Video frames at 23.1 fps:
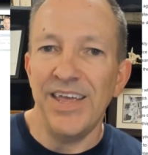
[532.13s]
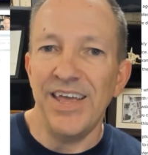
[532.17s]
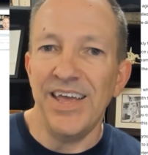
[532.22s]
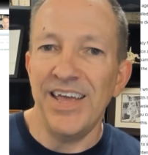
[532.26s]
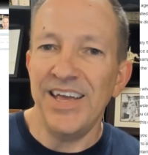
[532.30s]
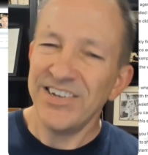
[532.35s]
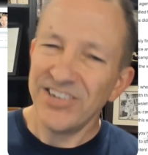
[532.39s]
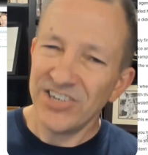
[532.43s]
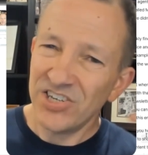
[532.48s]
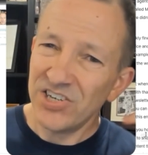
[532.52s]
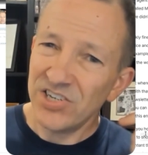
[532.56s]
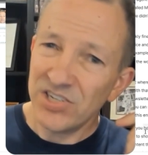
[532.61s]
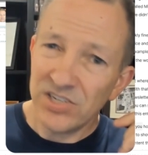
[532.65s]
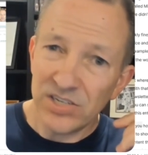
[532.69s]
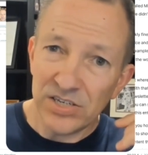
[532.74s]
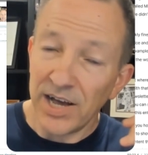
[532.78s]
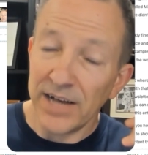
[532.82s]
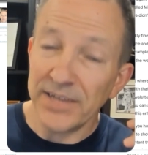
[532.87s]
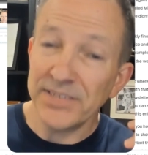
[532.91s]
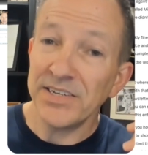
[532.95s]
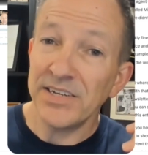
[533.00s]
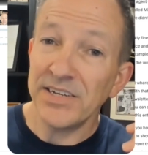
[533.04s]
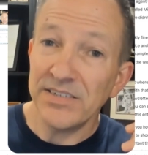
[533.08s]
it
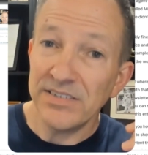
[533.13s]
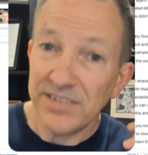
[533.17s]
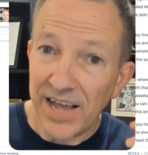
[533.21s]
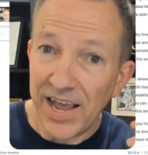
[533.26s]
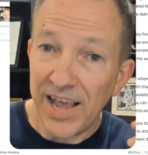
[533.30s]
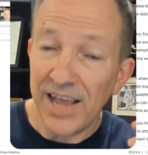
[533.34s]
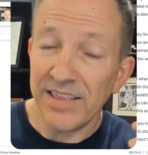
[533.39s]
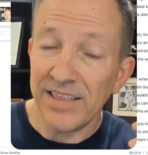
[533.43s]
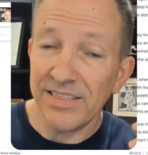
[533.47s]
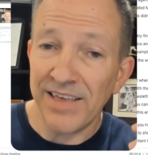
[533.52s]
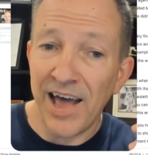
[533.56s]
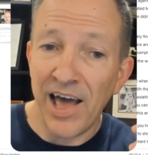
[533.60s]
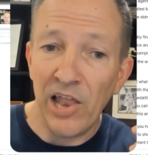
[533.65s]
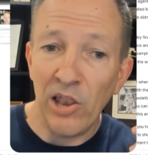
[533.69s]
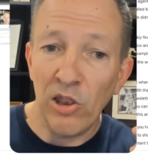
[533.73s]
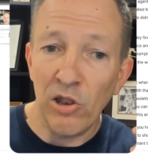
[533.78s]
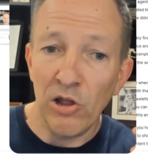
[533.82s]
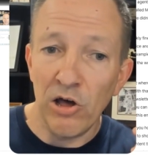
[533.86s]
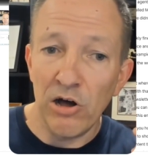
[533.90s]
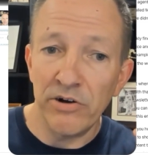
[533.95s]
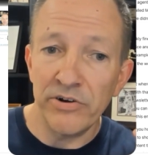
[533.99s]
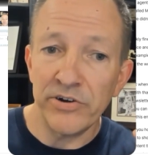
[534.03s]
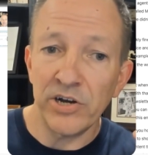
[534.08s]
doesn't take that
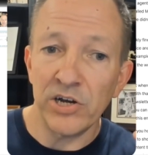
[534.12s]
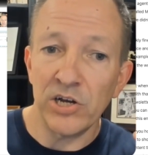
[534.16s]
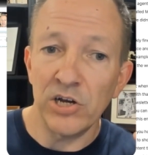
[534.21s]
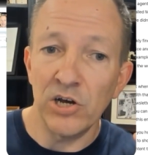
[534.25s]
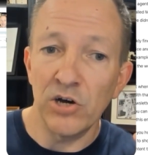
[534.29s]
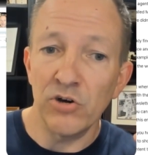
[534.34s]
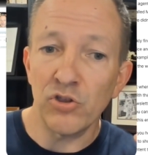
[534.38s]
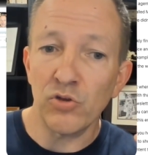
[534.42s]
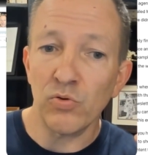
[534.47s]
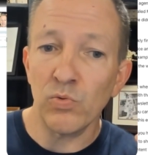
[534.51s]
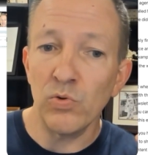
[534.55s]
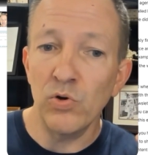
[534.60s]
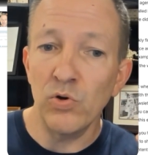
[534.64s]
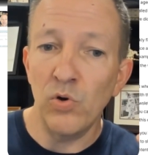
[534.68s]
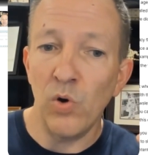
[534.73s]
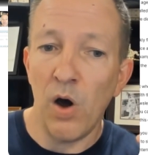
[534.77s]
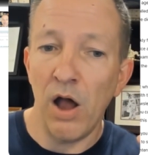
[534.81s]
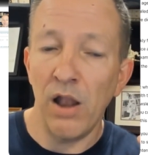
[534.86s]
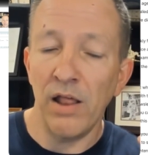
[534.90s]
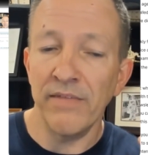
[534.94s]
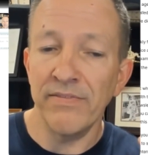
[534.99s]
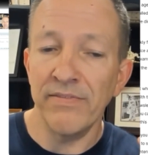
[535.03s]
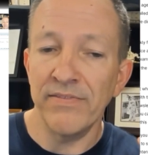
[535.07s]
long to go
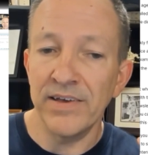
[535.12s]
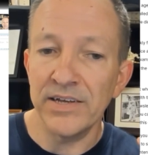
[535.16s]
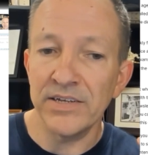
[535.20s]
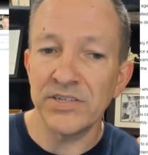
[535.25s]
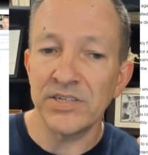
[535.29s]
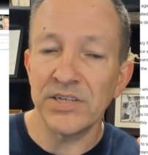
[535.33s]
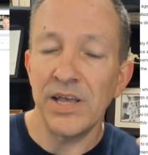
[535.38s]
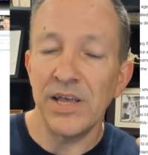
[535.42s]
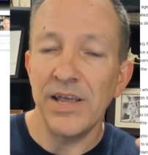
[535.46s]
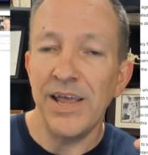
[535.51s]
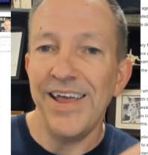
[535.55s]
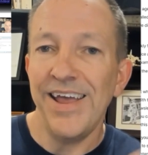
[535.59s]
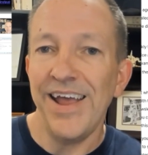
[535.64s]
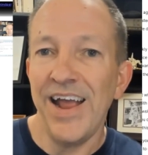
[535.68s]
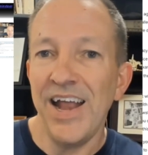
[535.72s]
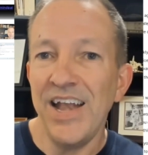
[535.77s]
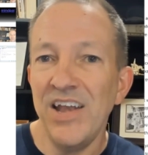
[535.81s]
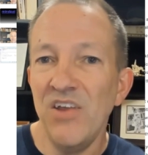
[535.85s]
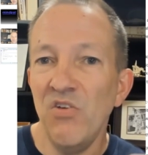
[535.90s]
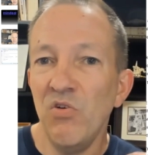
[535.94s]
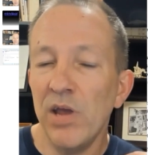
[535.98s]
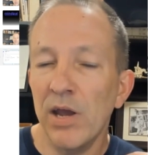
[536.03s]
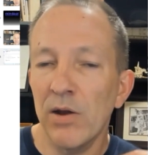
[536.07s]
through all of this,
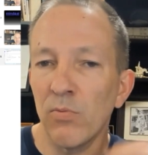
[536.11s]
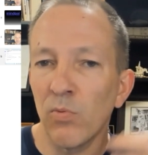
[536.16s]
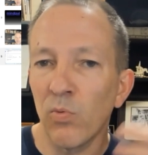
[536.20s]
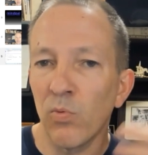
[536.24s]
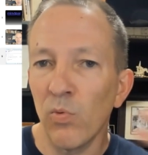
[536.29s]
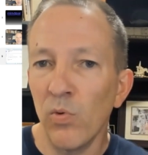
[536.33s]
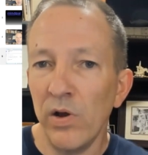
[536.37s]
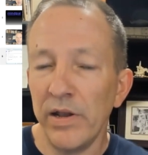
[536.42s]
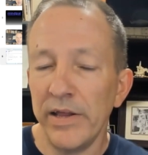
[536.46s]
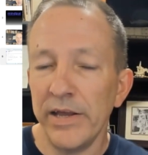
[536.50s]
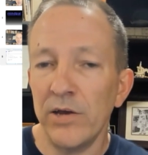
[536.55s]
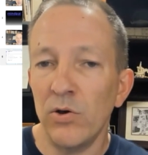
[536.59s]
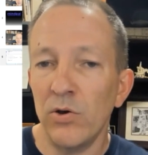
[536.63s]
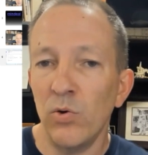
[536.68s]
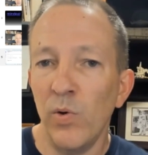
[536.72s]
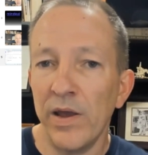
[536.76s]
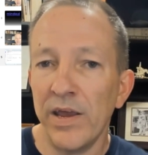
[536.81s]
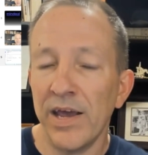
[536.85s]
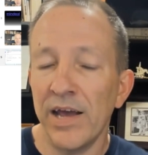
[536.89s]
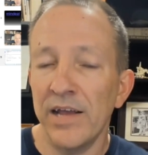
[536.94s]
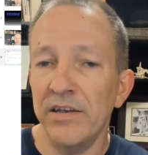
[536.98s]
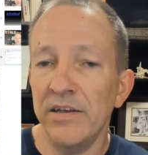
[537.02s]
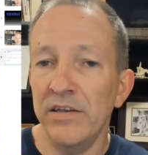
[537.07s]
and you get really
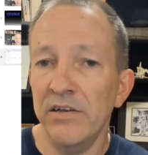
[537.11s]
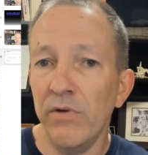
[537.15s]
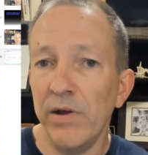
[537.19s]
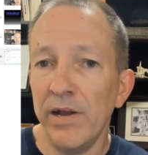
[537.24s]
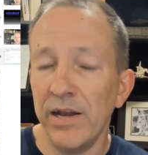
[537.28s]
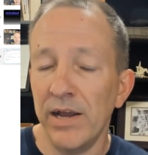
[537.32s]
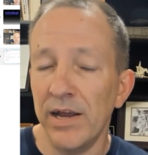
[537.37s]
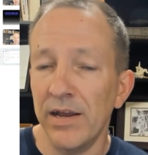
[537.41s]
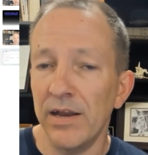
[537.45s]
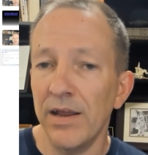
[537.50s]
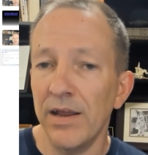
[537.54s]
quick at doing